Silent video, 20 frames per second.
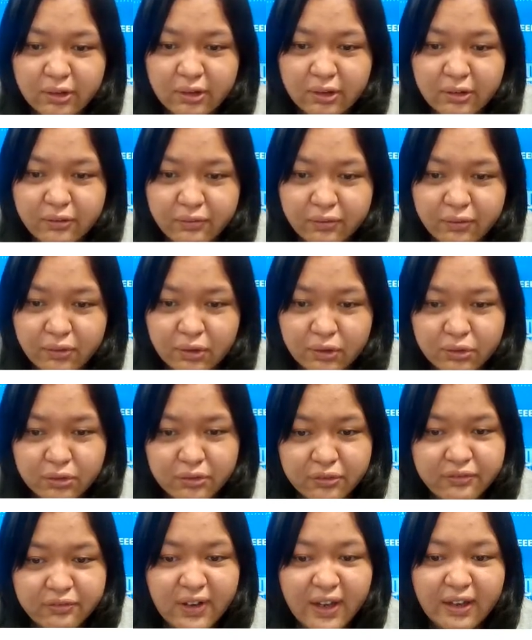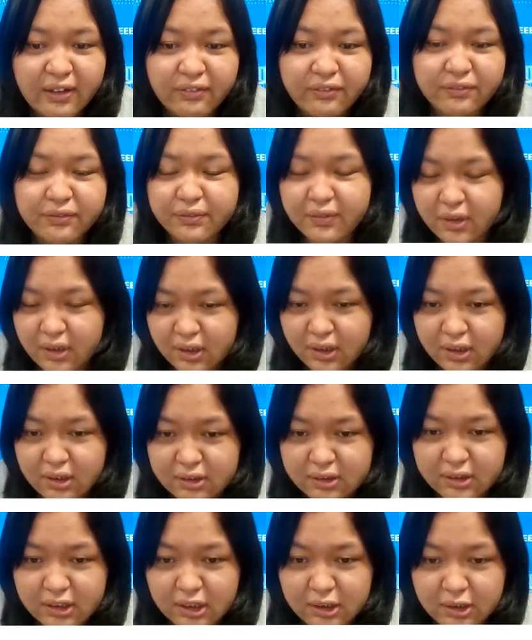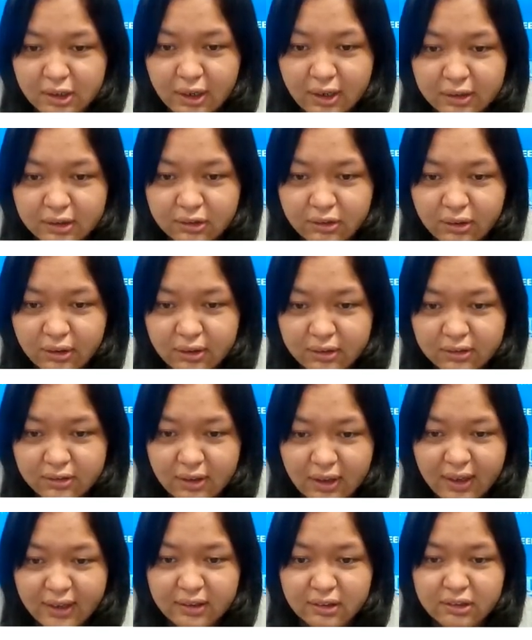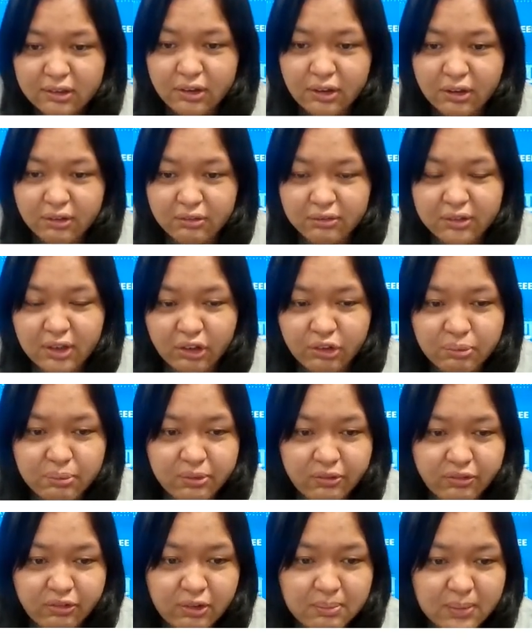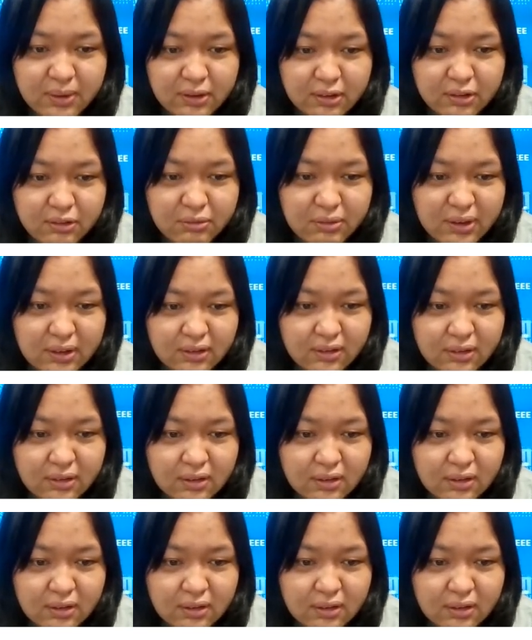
4 to 5 higher noise reduction performance with